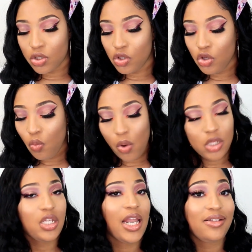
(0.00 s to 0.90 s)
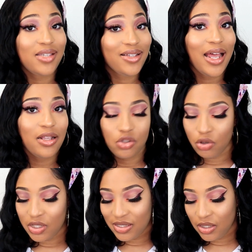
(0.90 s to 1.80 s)
So you want to take that into
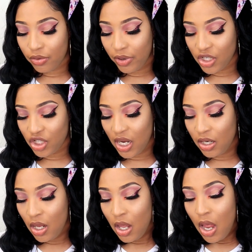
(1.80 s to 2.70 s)
consideration.